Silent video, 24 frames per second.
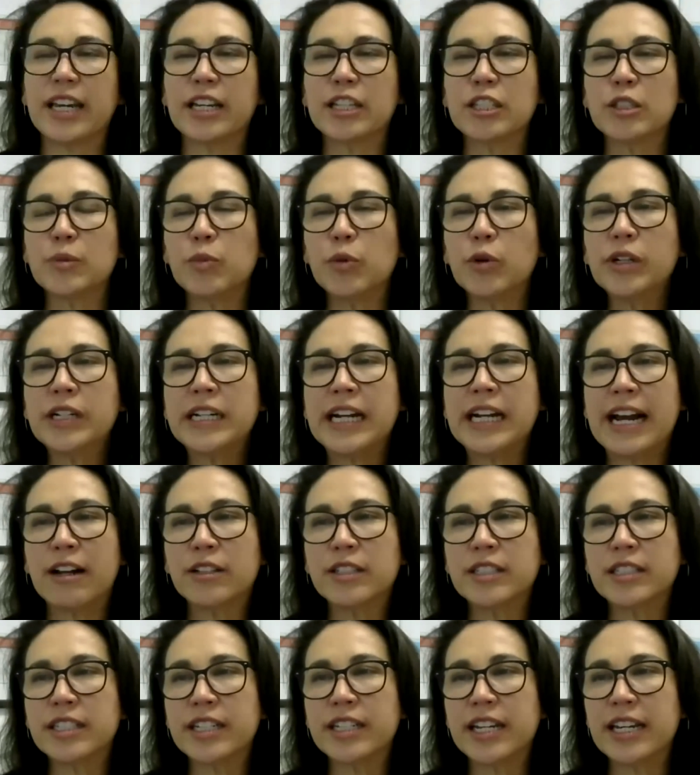Explore
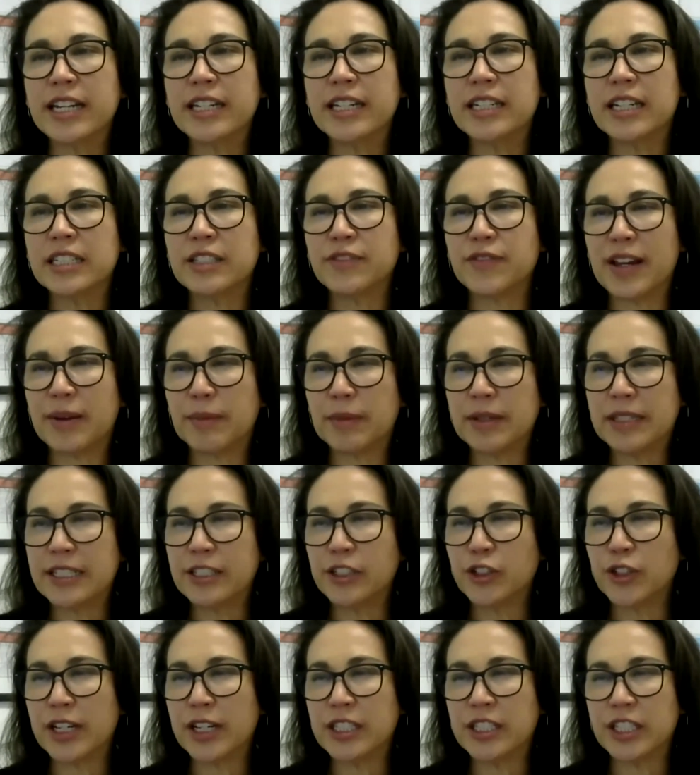Counseling does families in
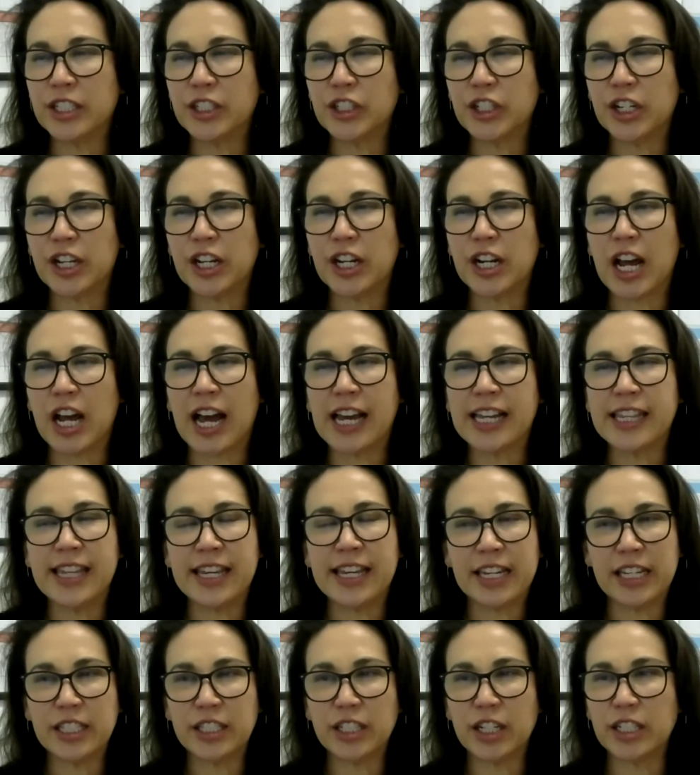transition. I think
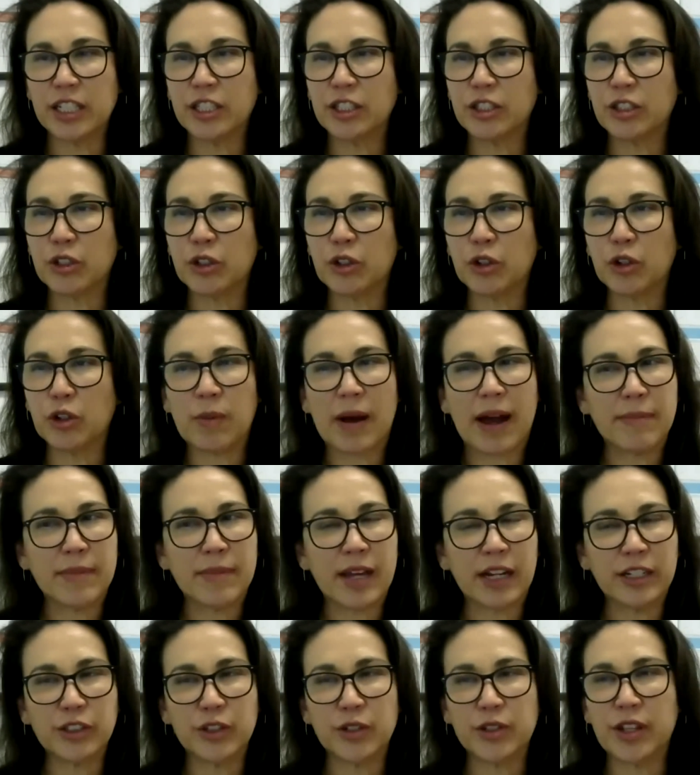it's on Zoom. I'm
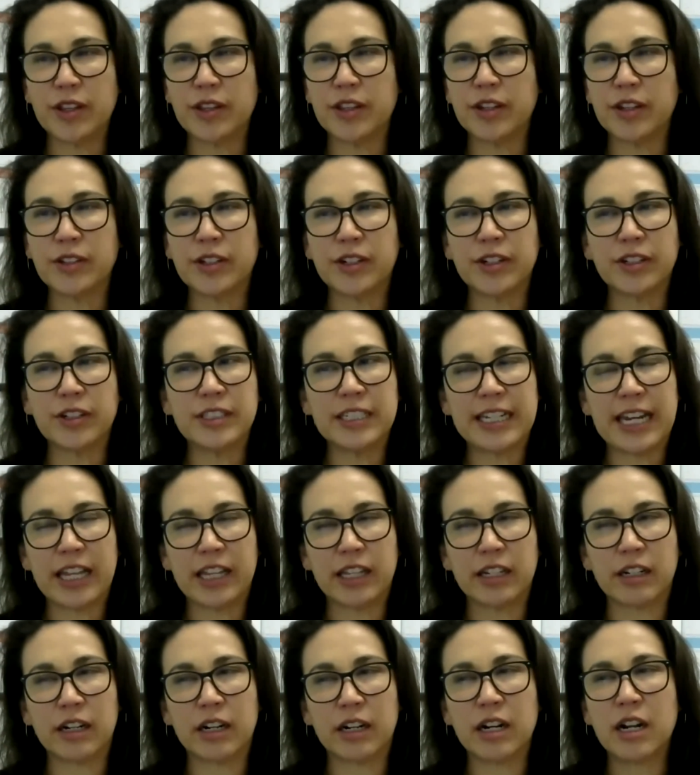not sure that they're there
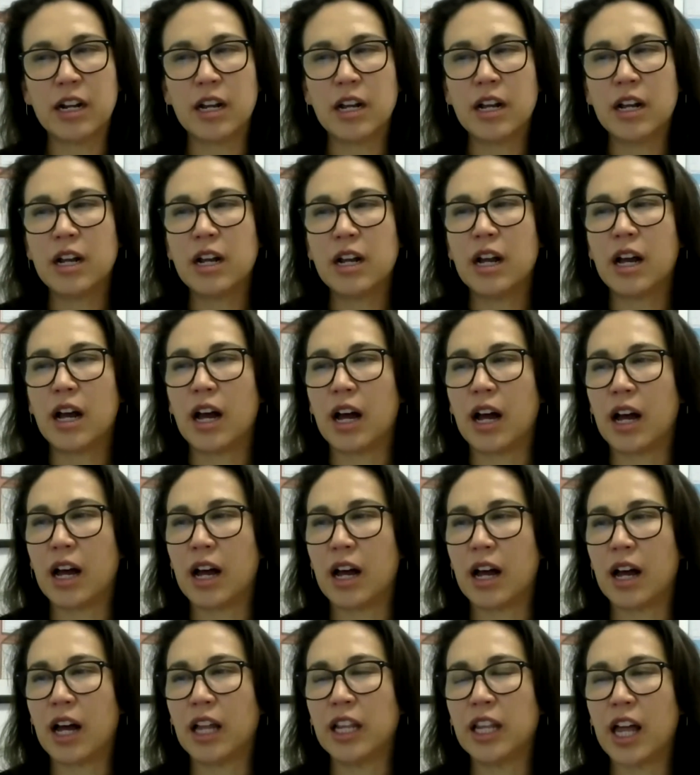together.
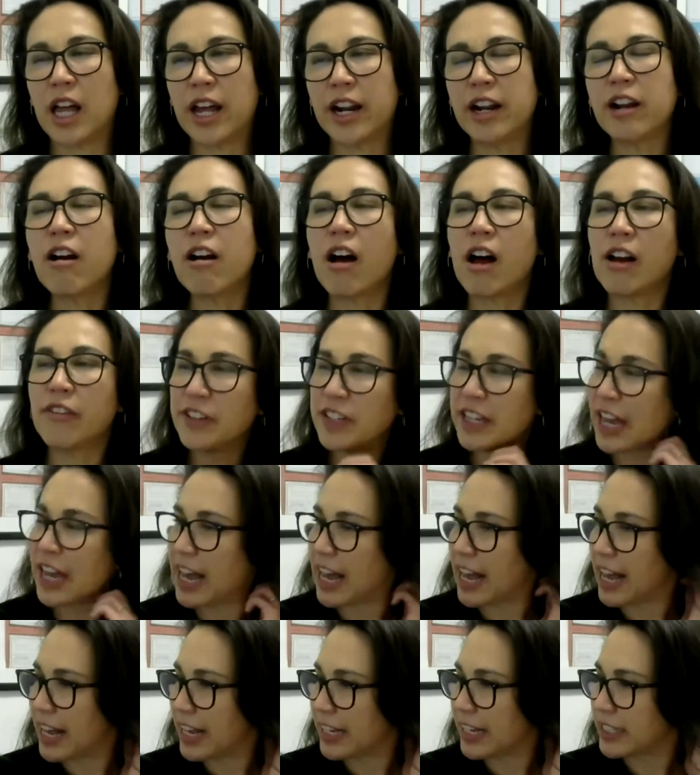Alana Coffey
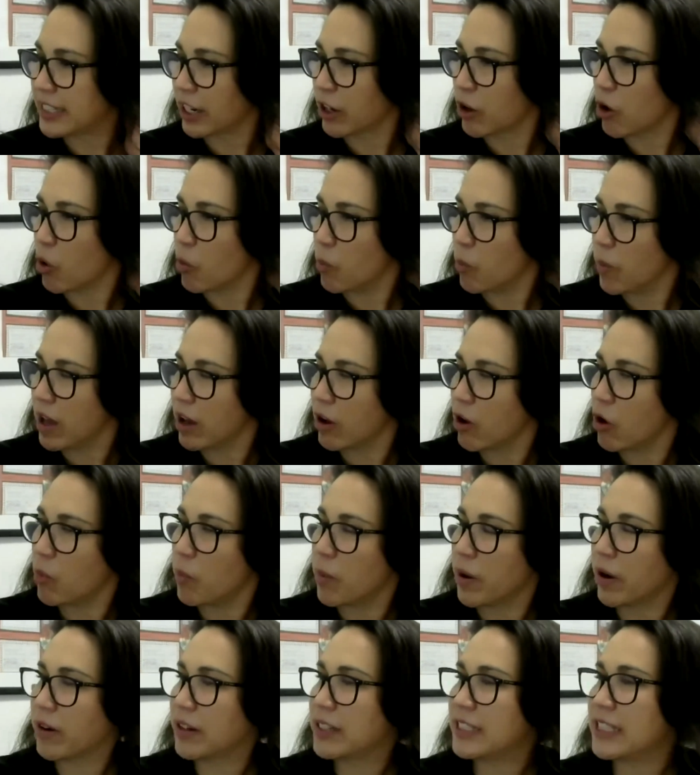has a
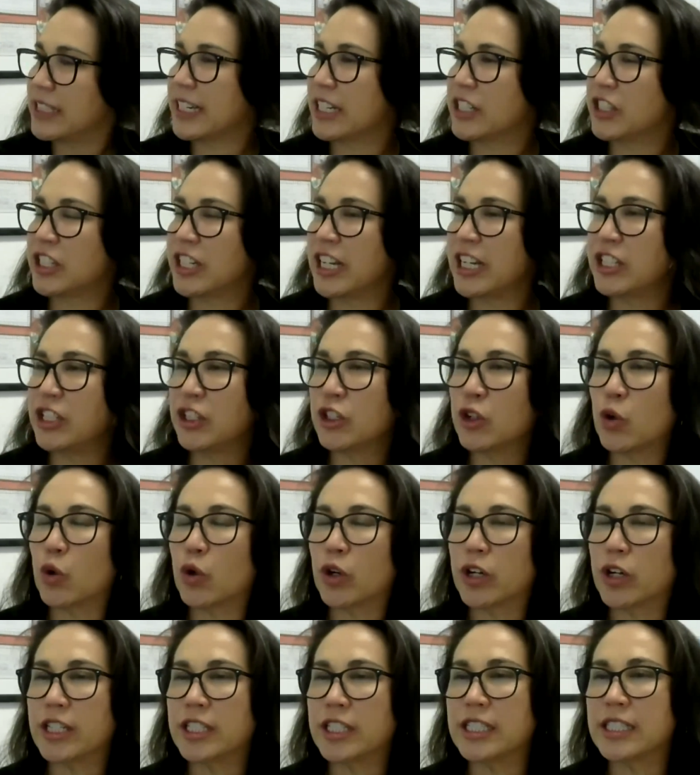co-parenting education
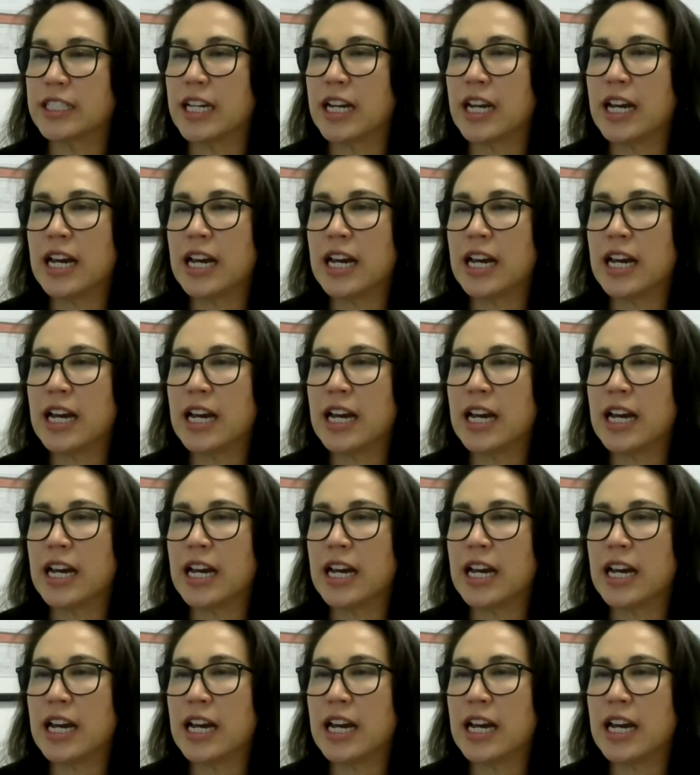course.